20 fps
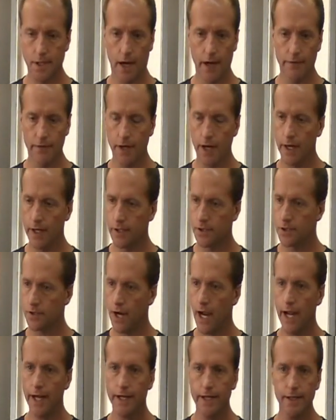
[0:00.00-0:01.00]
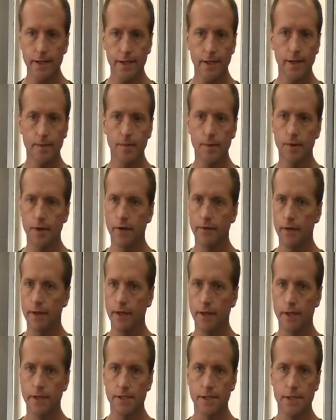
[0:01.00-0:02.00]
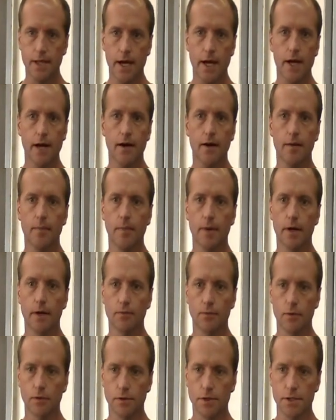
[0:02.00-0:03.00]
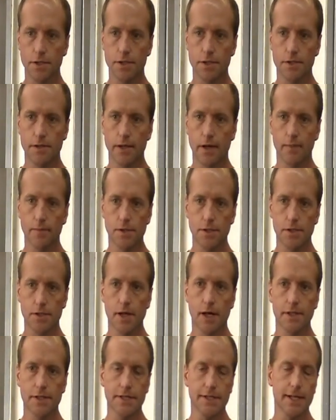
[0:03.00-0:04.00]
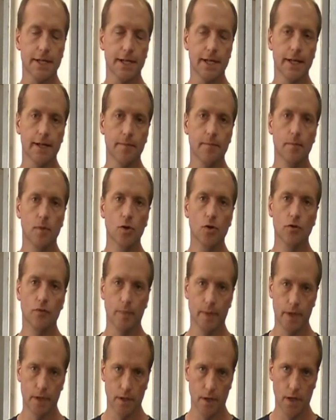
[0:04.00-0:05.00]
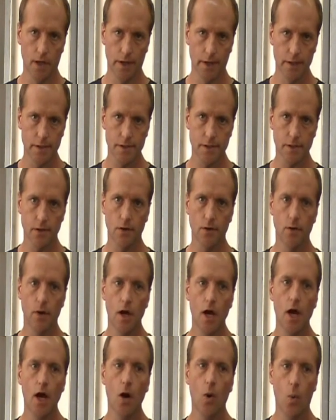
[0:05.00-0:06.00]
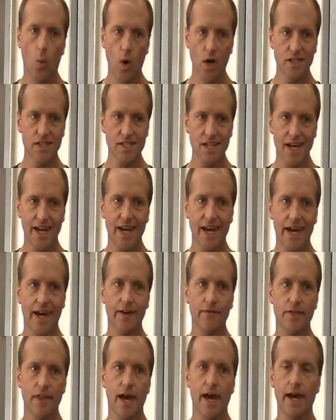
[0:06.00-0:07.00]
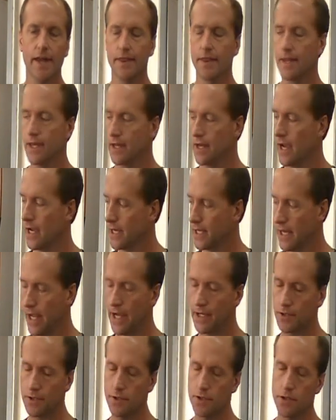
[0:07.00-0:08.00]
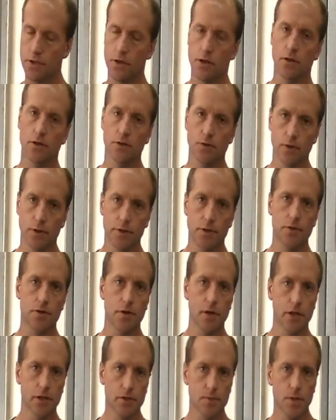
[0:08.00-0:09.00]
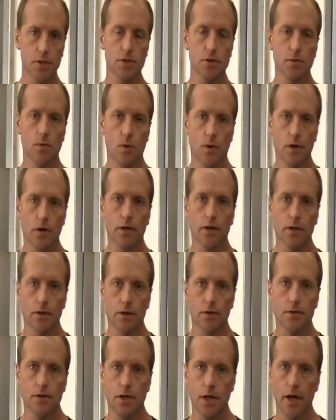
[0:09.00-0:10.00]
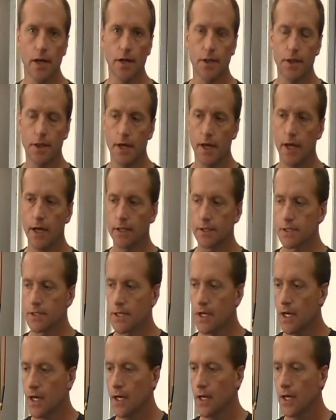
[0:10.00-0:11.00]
I've got a tracking number, everything's there, but I'm just not seeing any movement on it. So once I have that, then I can actually start doing the transmission work and those kind of things.